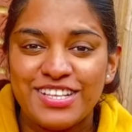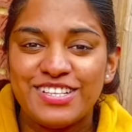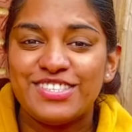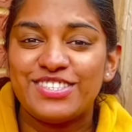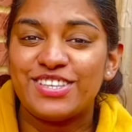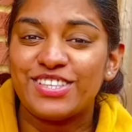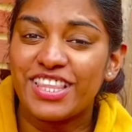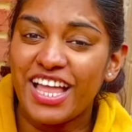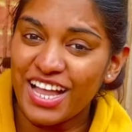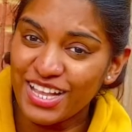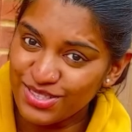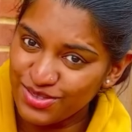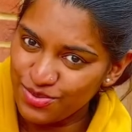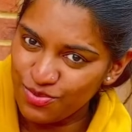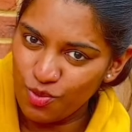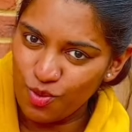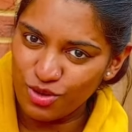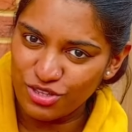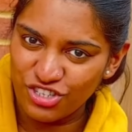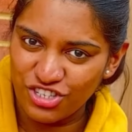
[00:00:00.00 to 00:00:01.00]
So thanks for
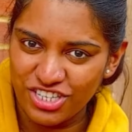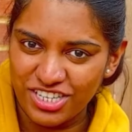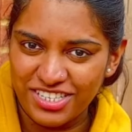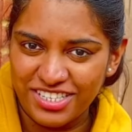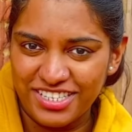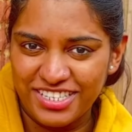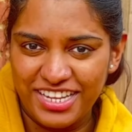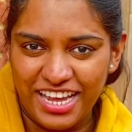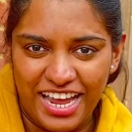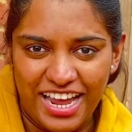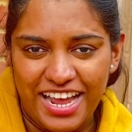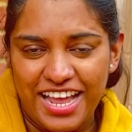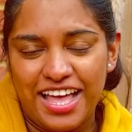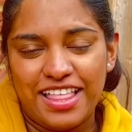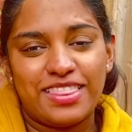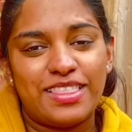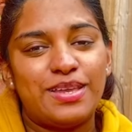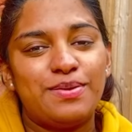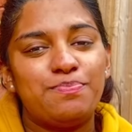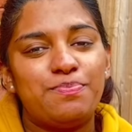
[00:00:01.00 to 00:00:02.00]
watching today, and
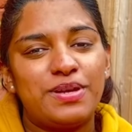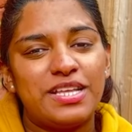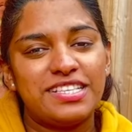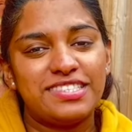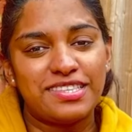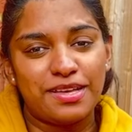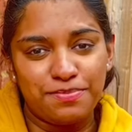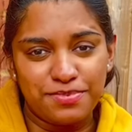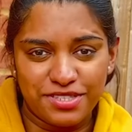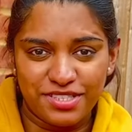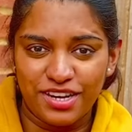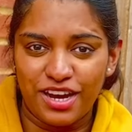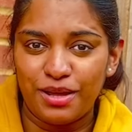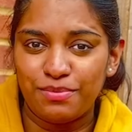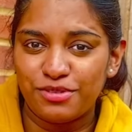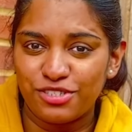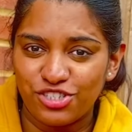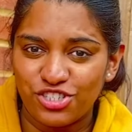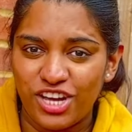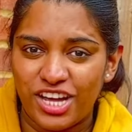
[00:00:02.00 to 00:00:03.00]
then please subscribe
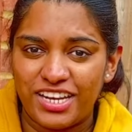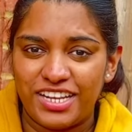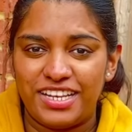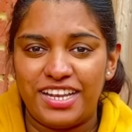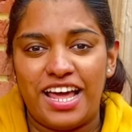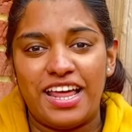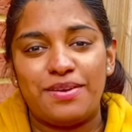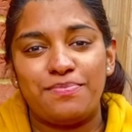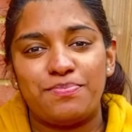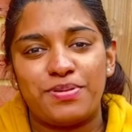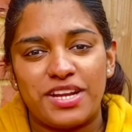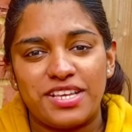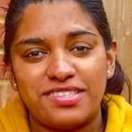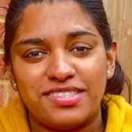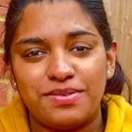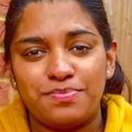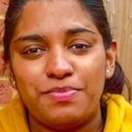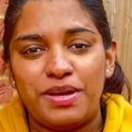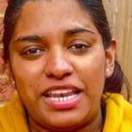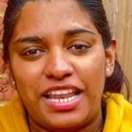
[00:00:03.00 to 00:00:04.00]
the channel and press
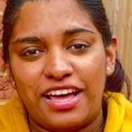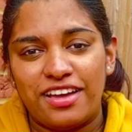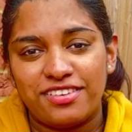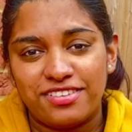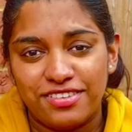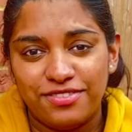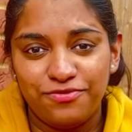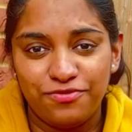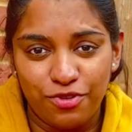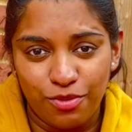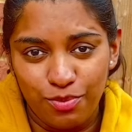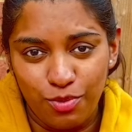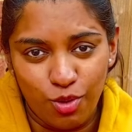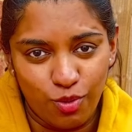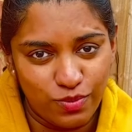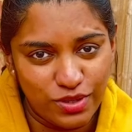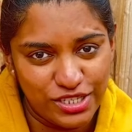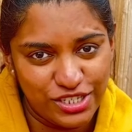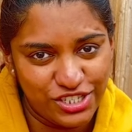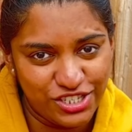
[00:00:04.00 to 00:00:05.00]
the bell icon for more
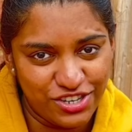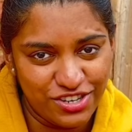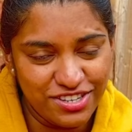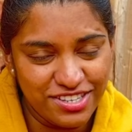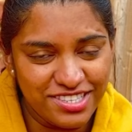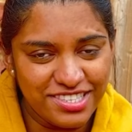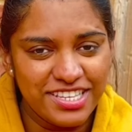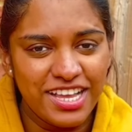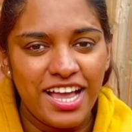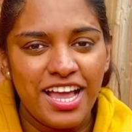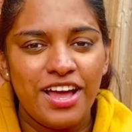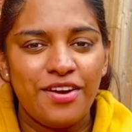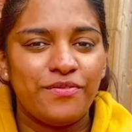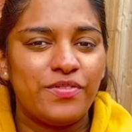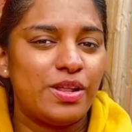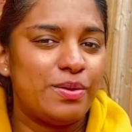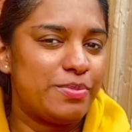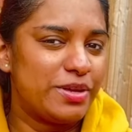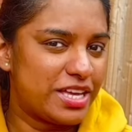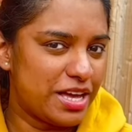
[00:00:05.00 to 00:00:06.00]
videos.
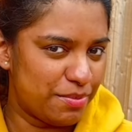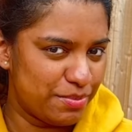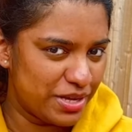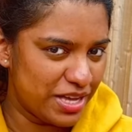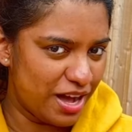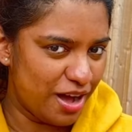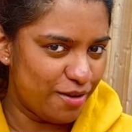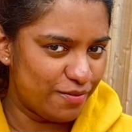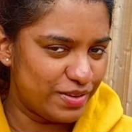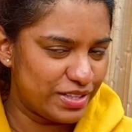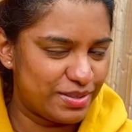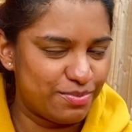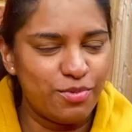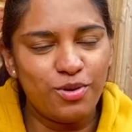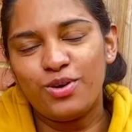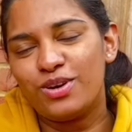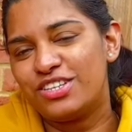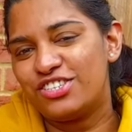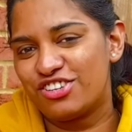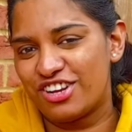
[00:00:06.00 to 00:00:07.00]
We'll be coming up with
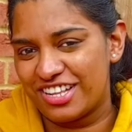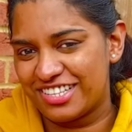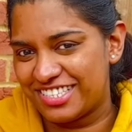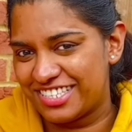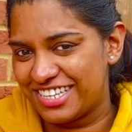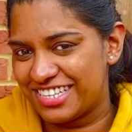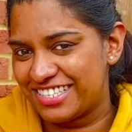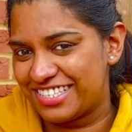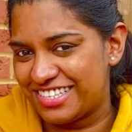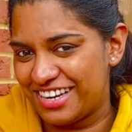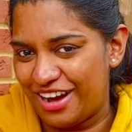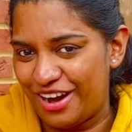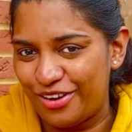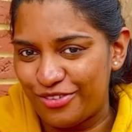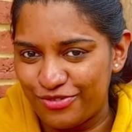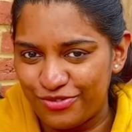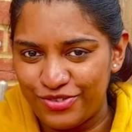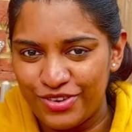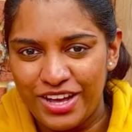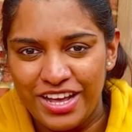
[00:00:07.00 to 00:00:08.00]
more interesting
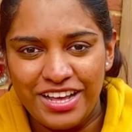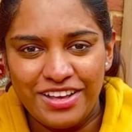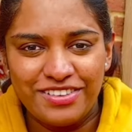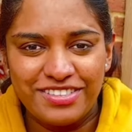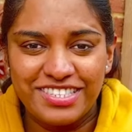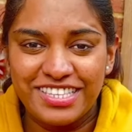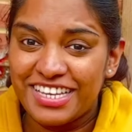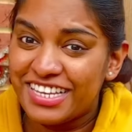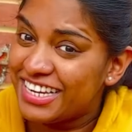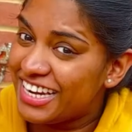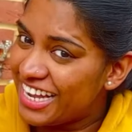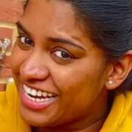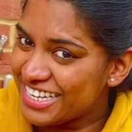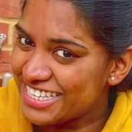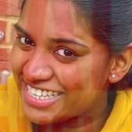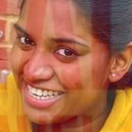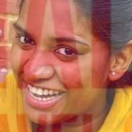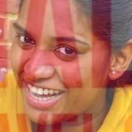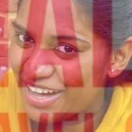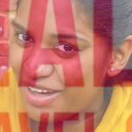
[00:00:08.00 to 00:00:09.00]
stuff. See you later.